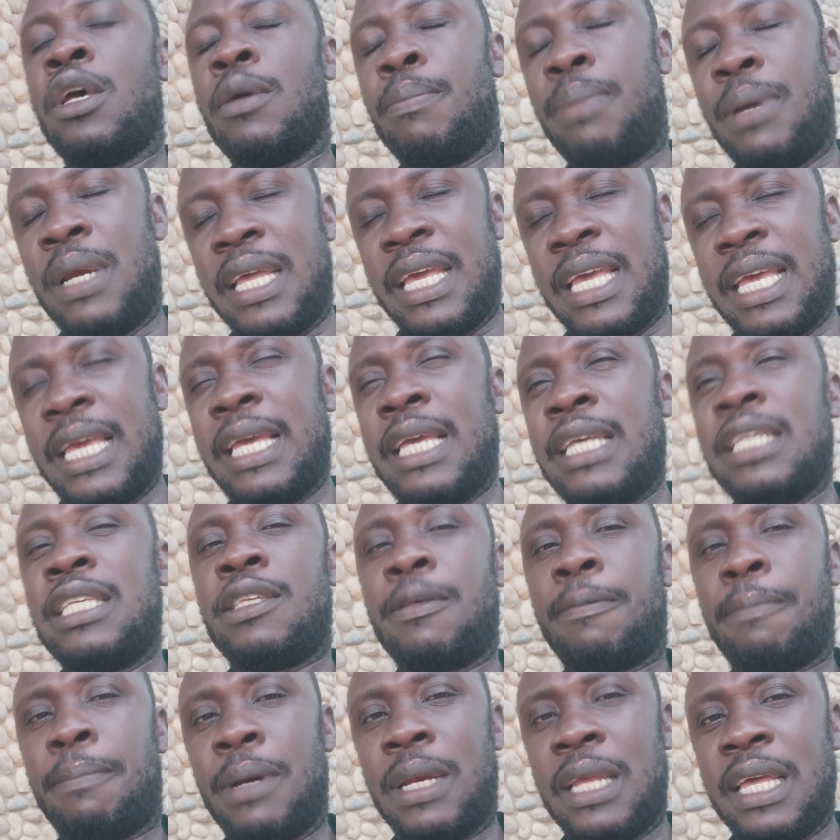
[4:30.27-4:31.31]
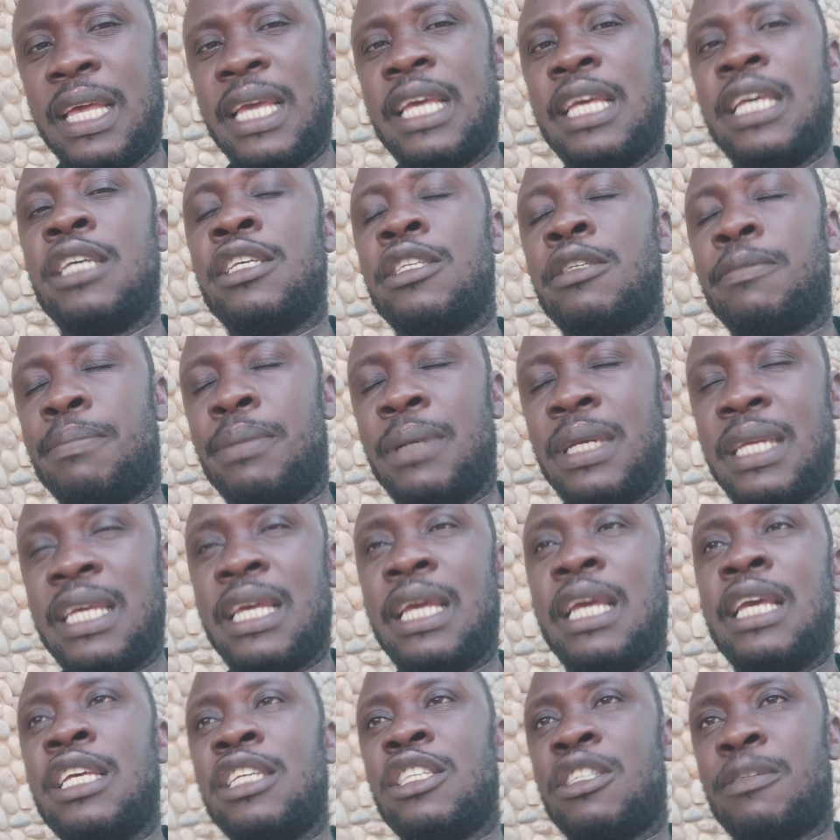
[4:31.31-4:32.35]
Please, please,
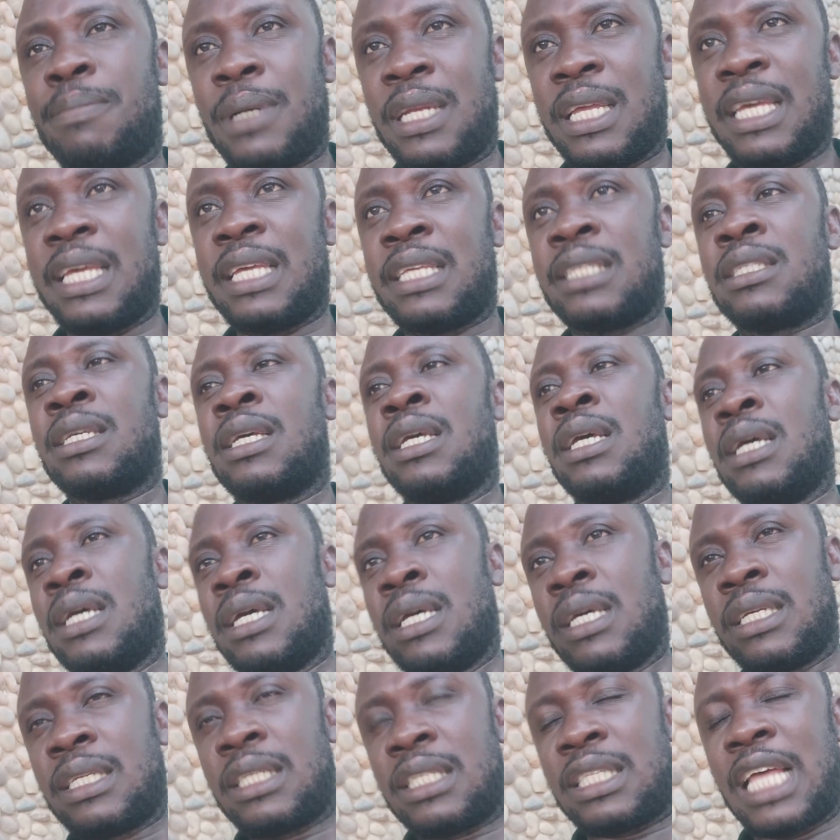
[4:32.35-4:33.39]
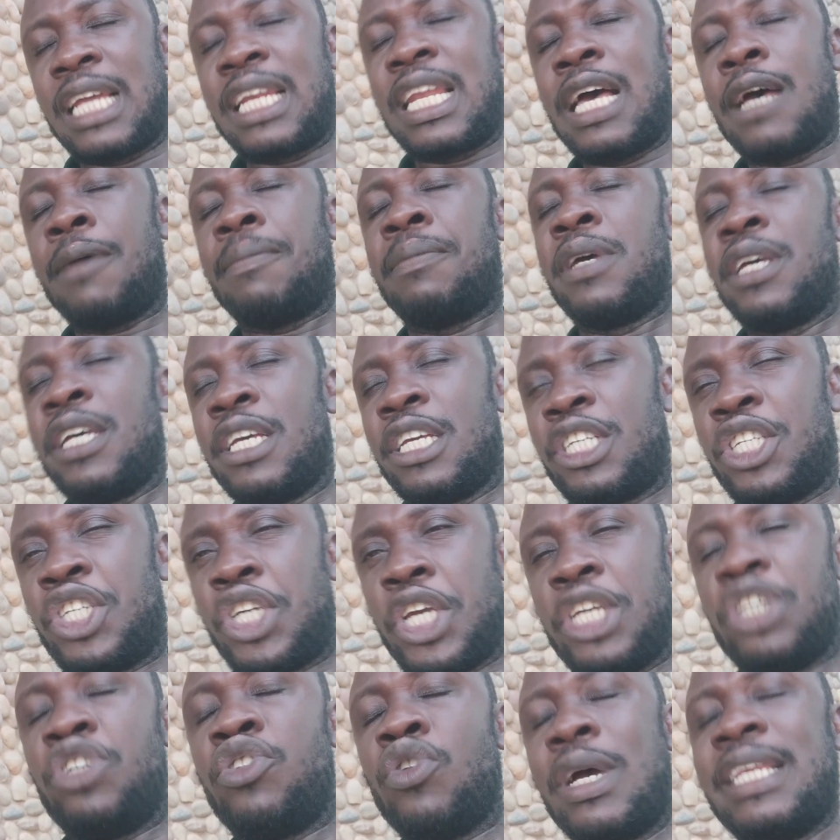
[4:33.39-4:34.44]
please, please, stand up
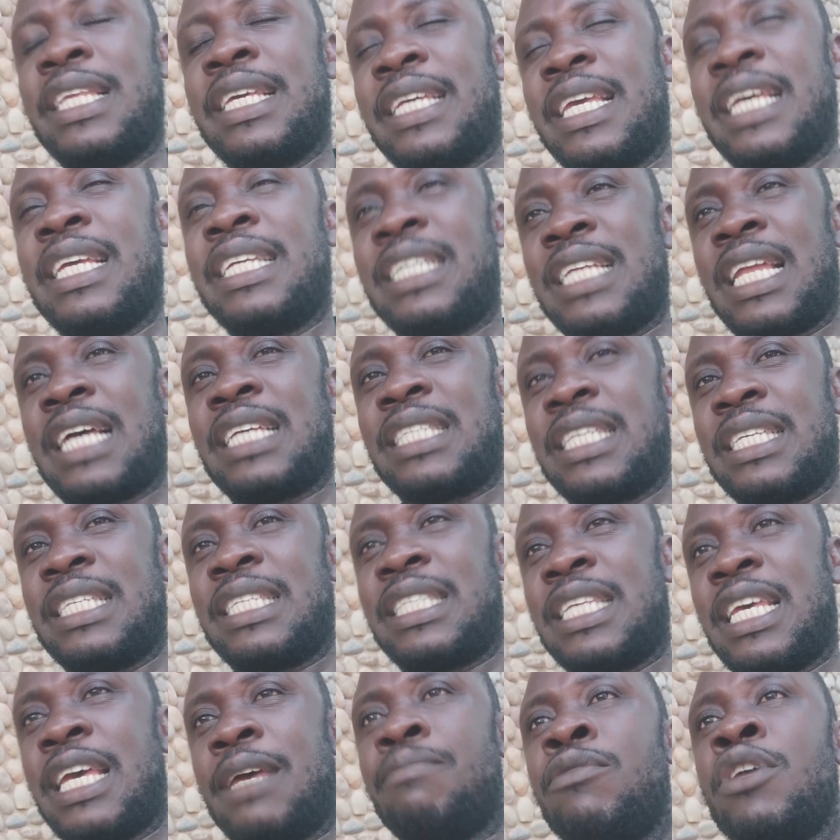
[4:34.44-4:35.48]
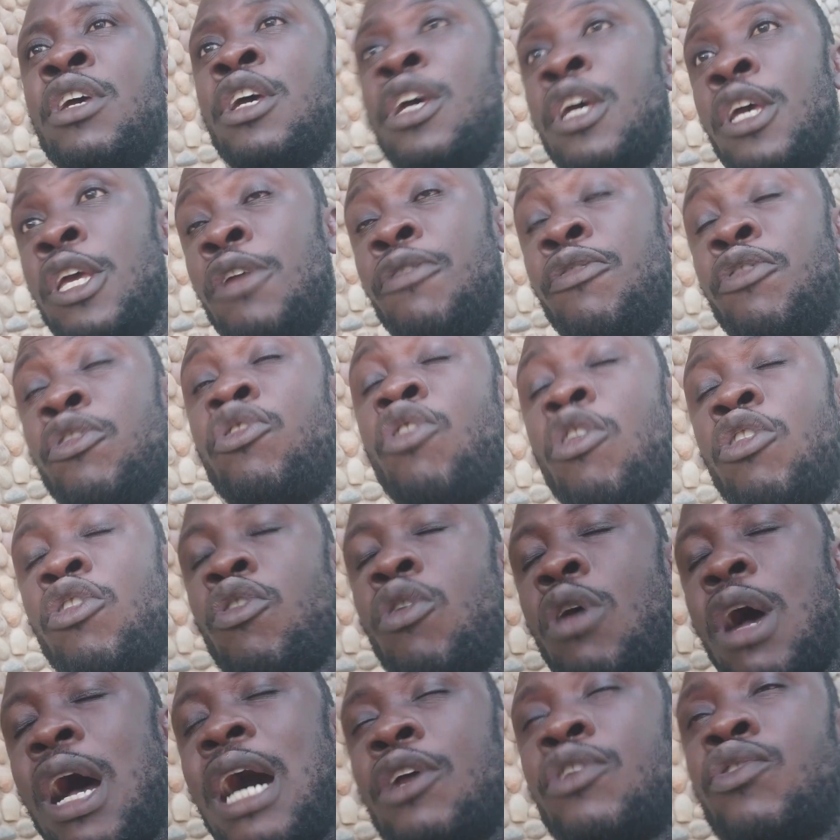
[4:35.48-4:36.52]
change your educational system. If you don't
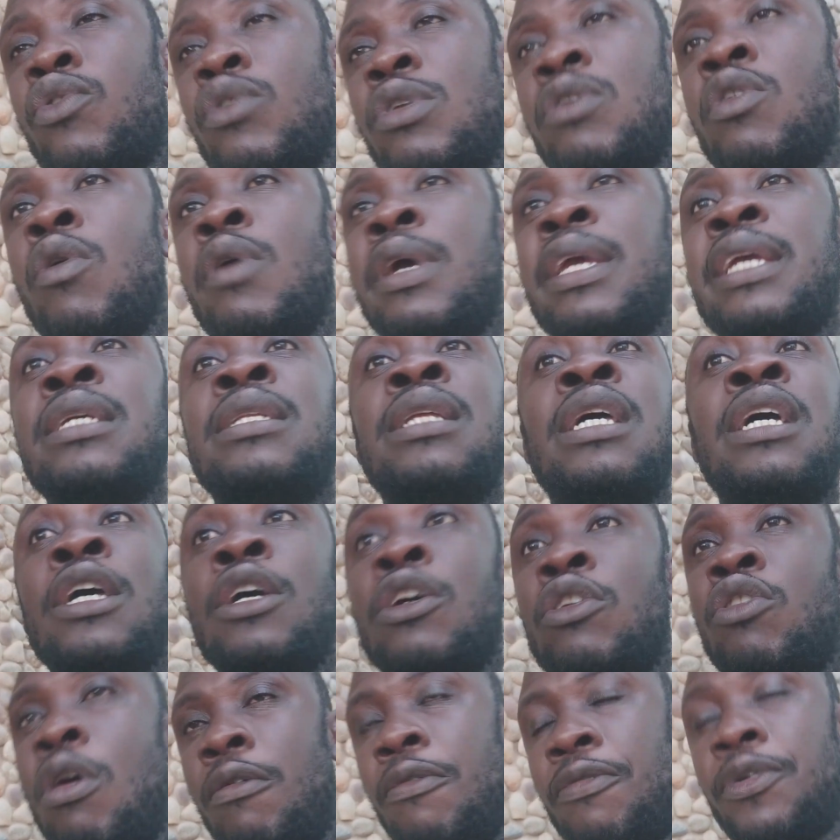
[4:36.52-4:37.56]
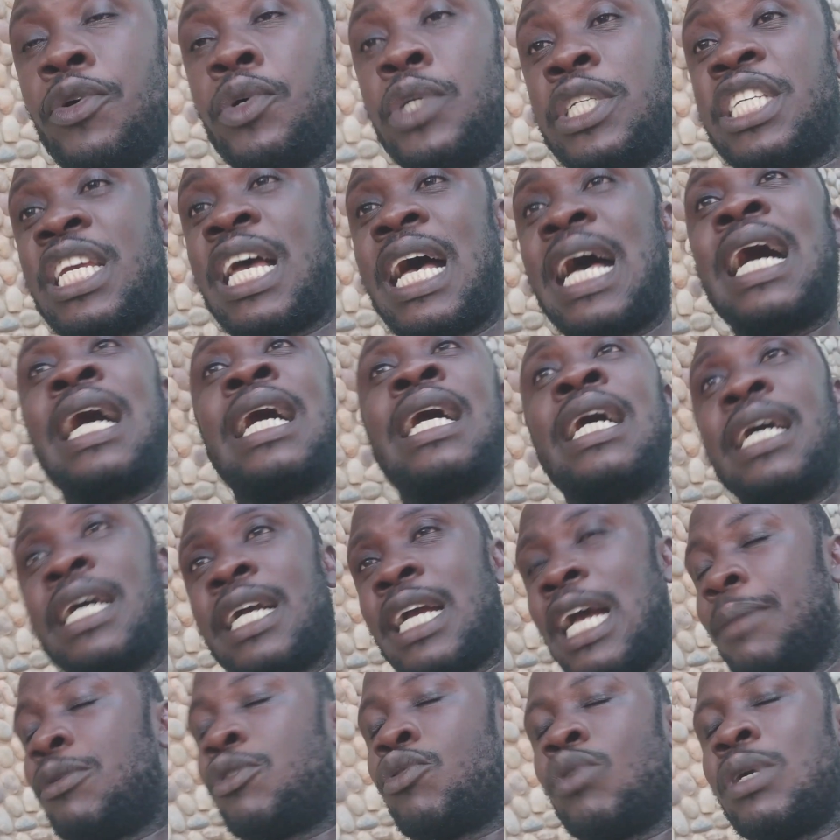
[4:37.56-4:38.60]
know how to do it, don't feel shy.
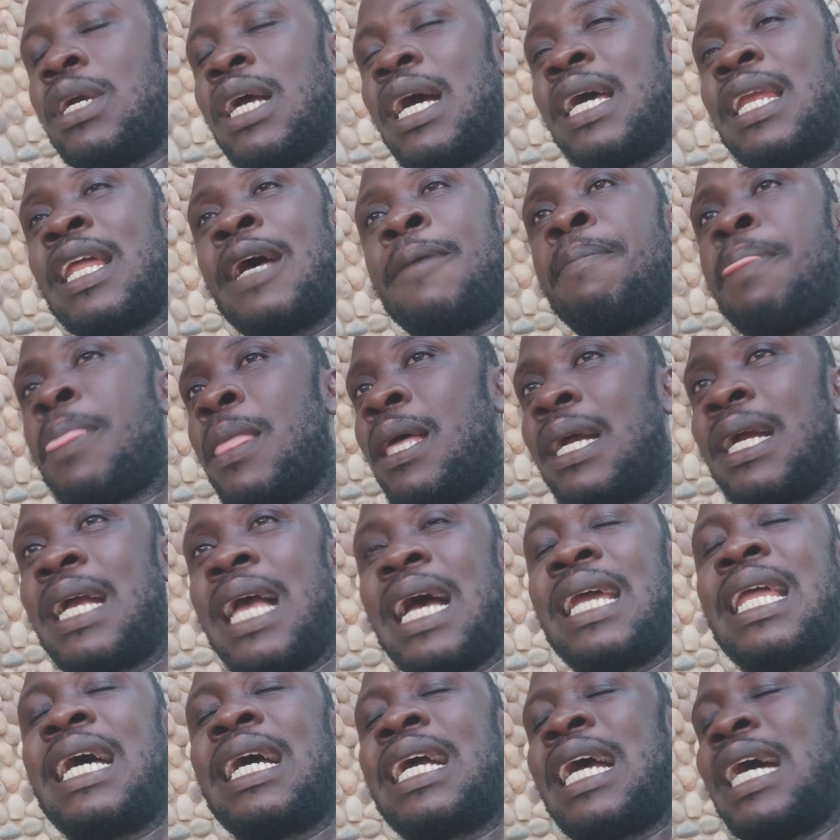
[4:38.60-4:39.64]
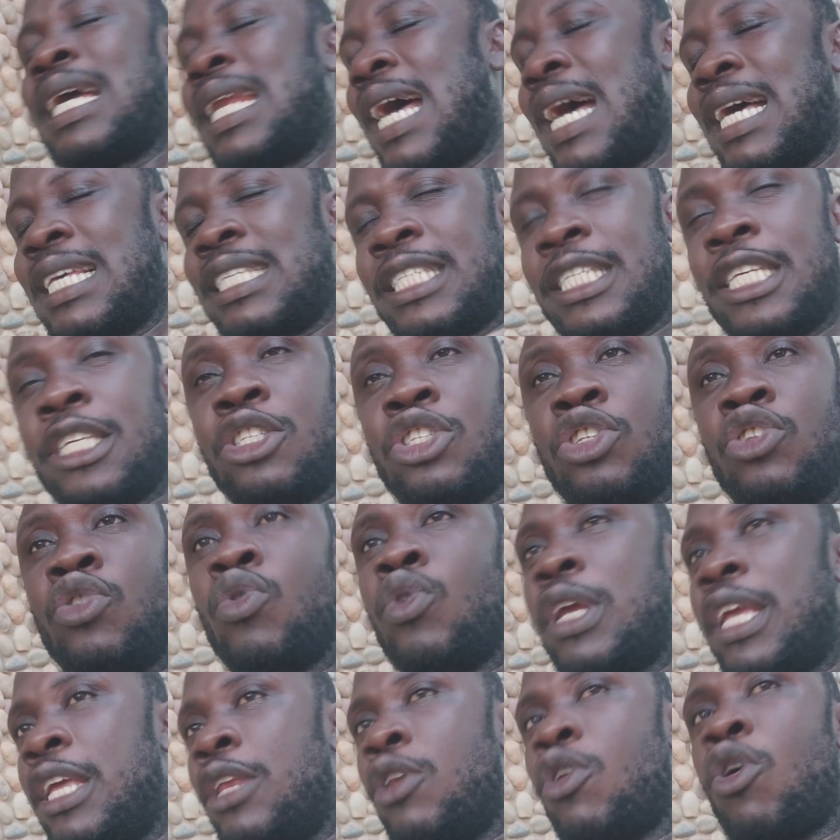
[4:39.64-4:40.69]
Come to Ghana. Ghana can assist you
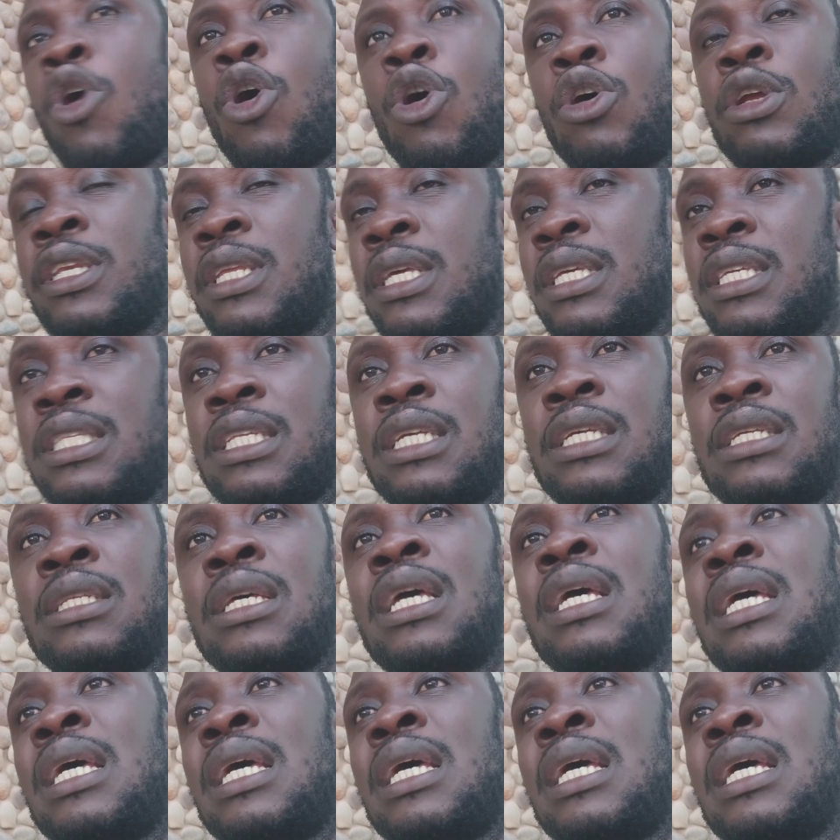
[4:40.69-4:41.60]
in all these things.